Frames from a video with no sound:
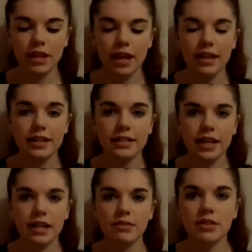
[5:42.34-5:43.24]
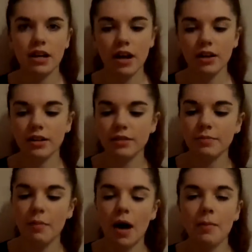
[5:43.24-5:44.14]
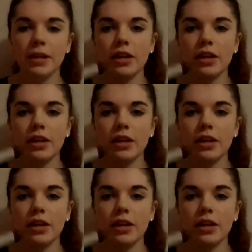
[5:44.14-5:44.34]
And it's kind of a dark purpley